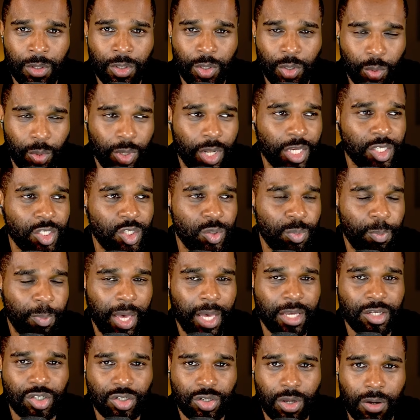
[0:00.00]
You would
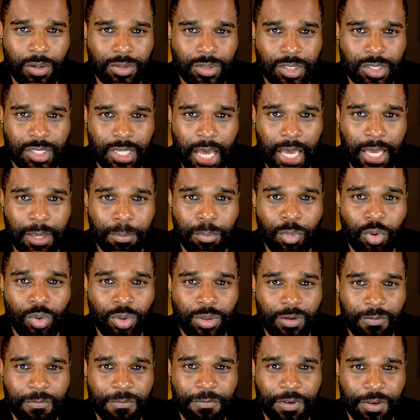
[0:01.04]
expect Charles to take more
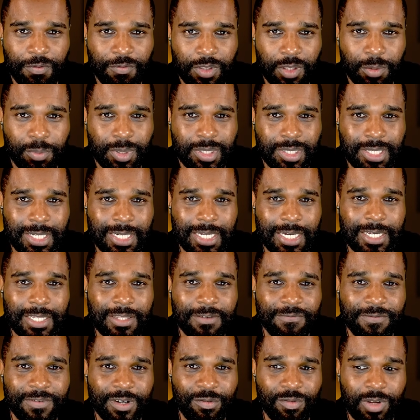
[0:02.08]
than 50% at the
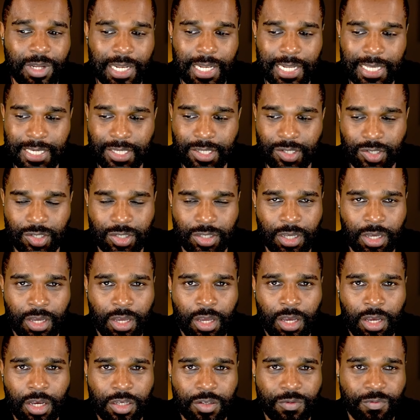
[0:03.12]
very least
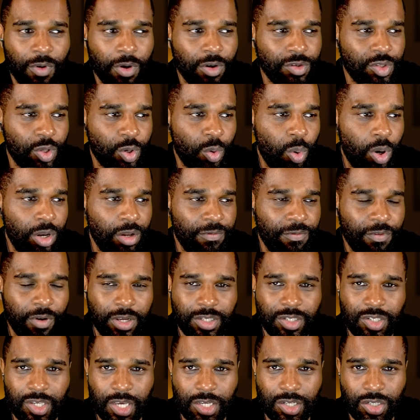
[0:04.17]
as far as the
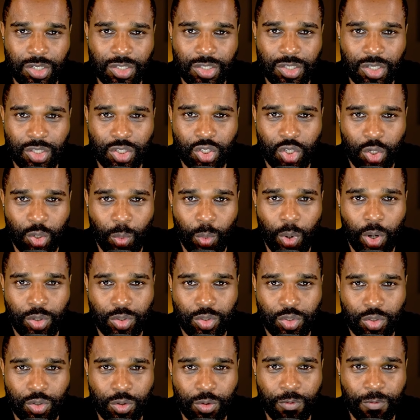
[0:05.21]
qualifying sessions in
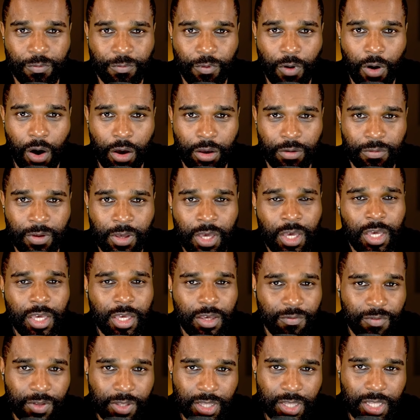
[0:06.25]
2025,
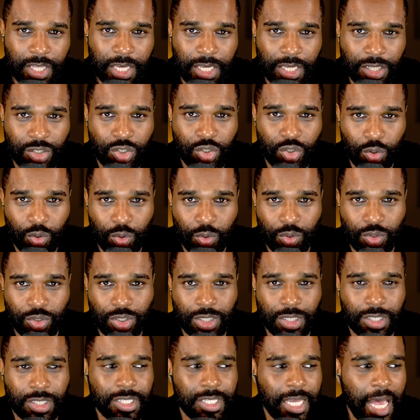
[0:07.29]
if indeed George
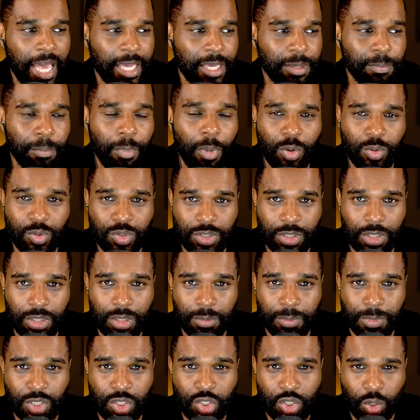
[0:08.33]
can take most of
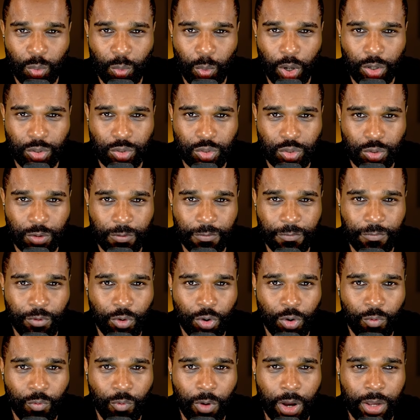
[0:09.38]
them in
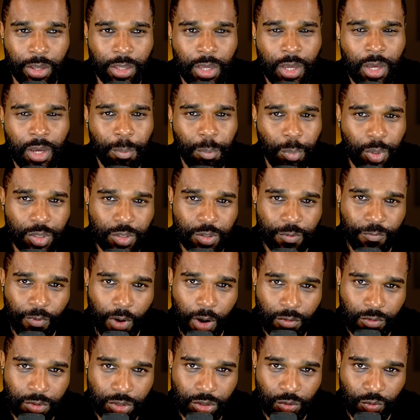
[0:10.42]
2024, right? But as
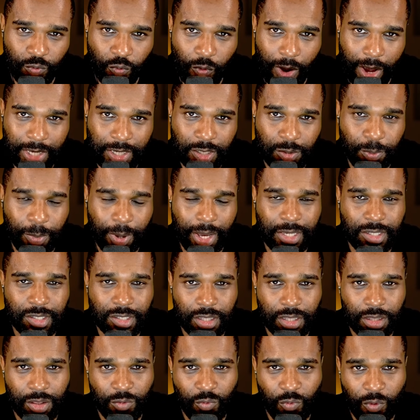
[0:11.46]
far as the race pace
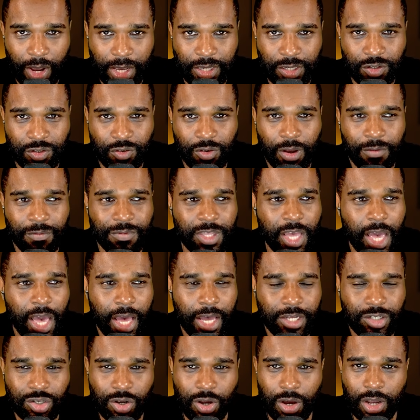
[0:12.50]
and the racecraft, yeah,
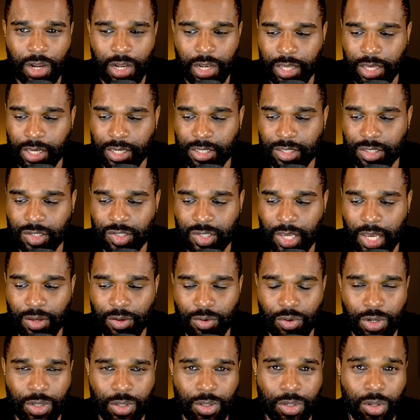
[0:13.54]
Jack Clear can say
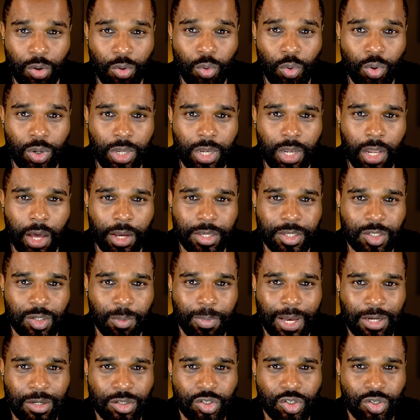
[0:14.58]
all he likes
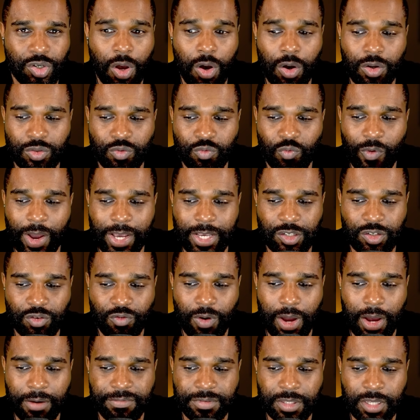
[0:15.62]
about Charles'
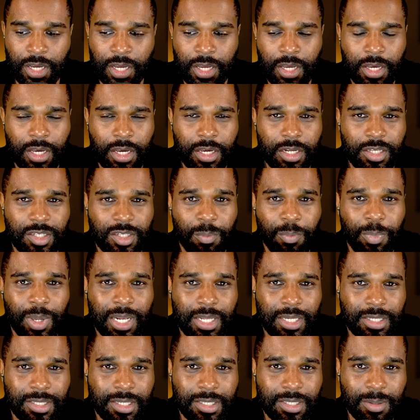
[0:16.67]
racecraft and his
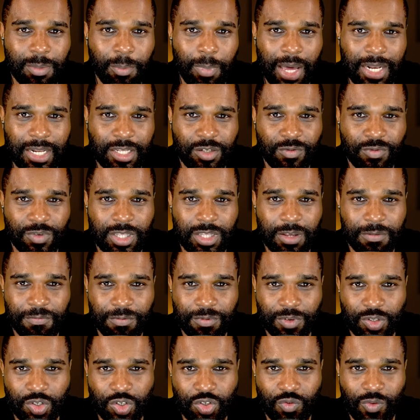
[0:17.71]
ability to manage for
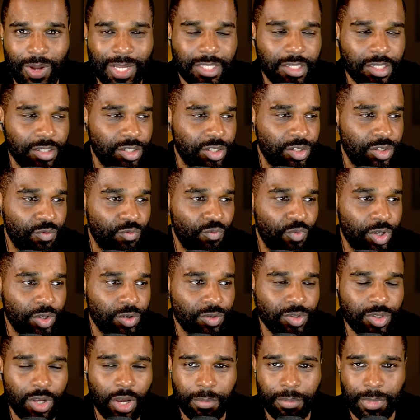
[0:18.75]
different strategies in real
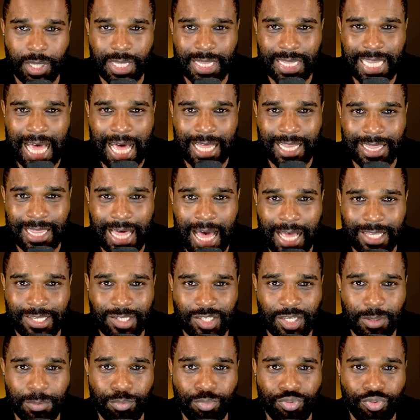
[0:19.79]
time, and
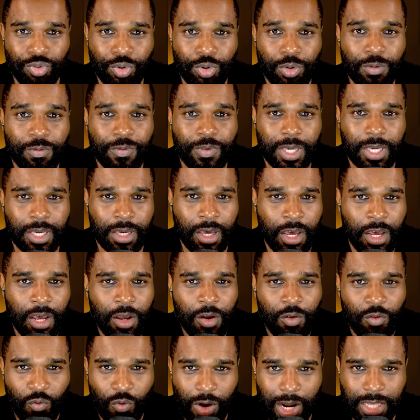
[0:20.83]
that's improving
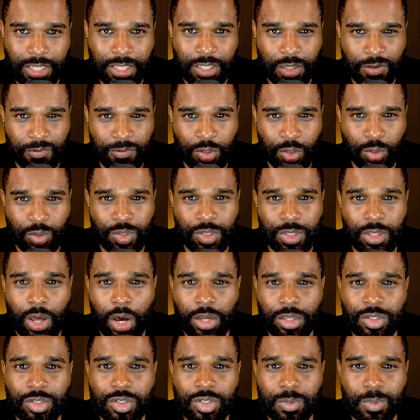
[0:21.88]
relative to his not
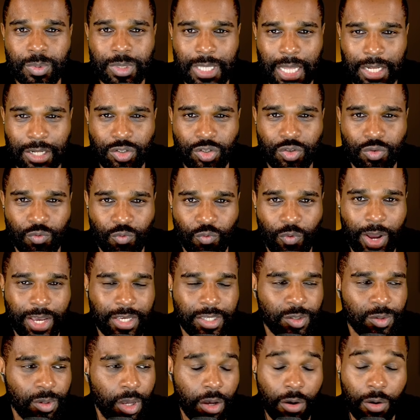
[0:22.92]
insubstantial
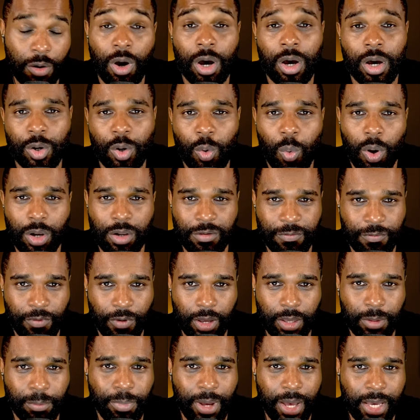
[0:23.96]
race
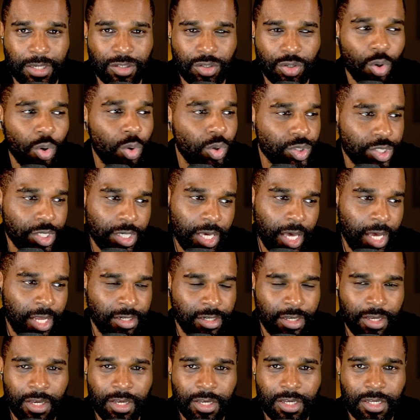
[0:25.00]
qualifying pace. Of course he can
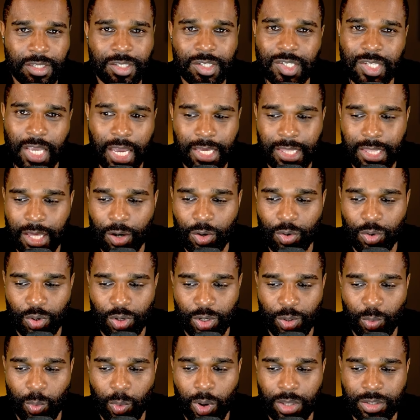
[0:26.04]
say that all
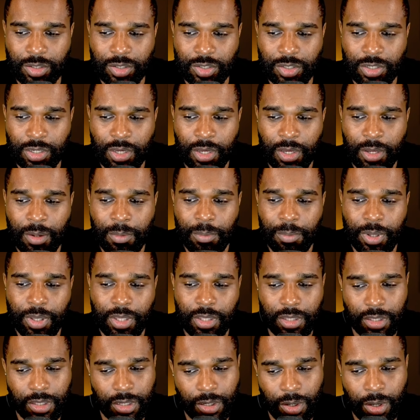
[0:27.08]
he wants, but
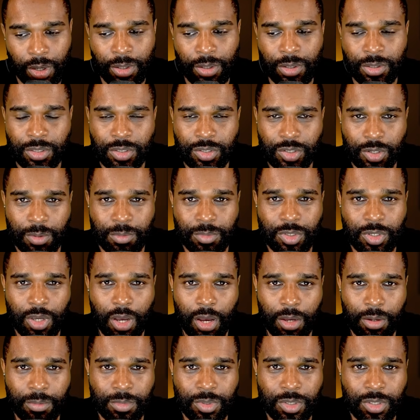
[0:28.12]
you know,
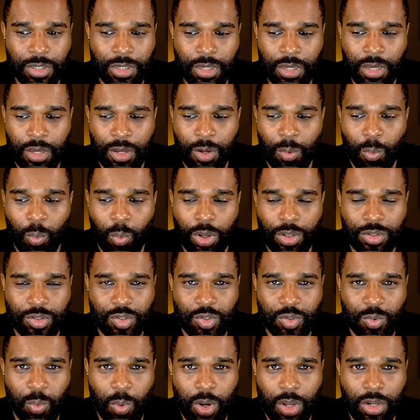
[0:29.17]
sometimes one
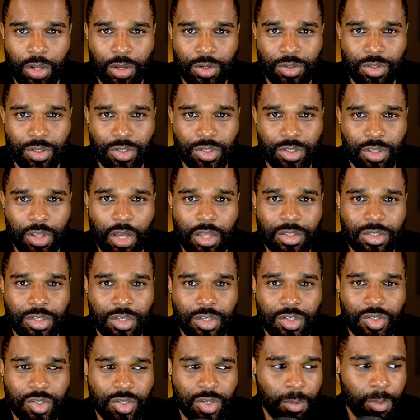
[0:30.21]
swallow does not a
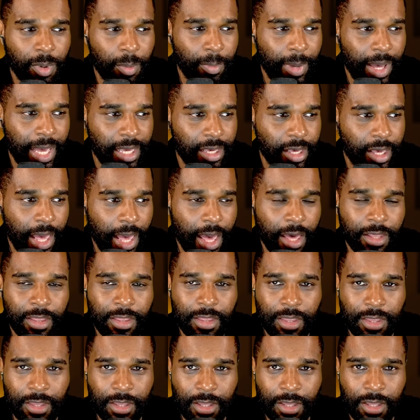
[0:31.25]
summer
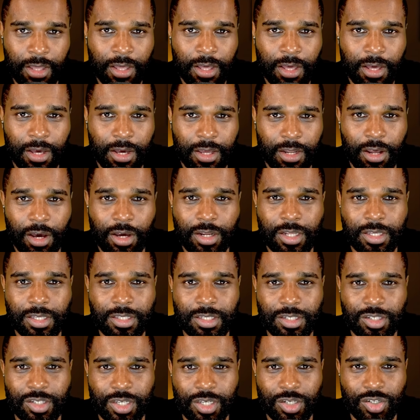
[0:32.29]
maketh, and I need
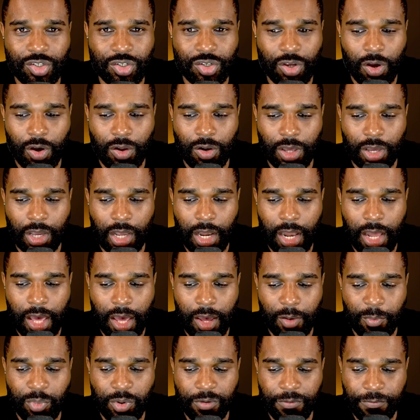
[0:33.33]
to see Charles
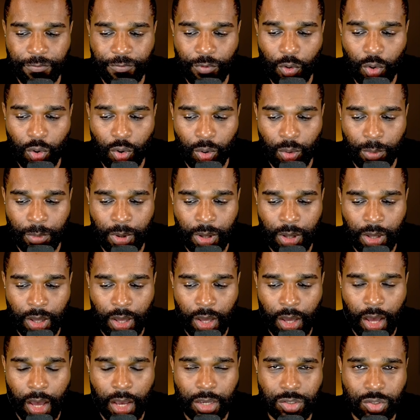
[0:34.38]
Leclerc perform
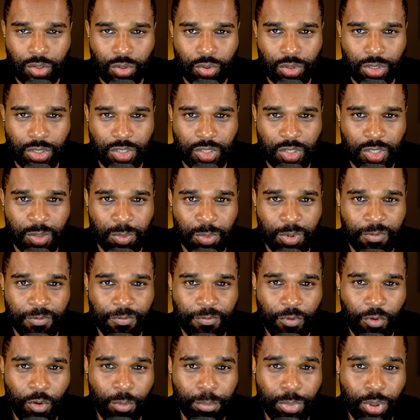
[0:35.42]
as good as he's been
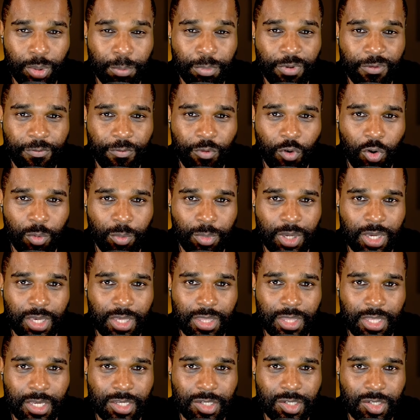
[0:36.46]
performing
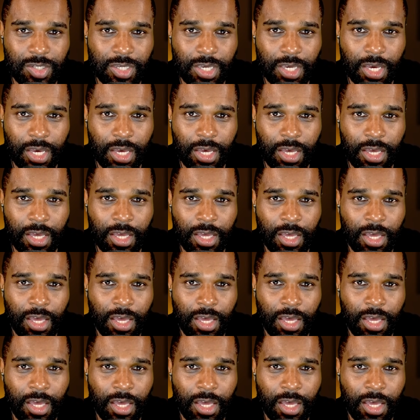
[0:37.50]
this year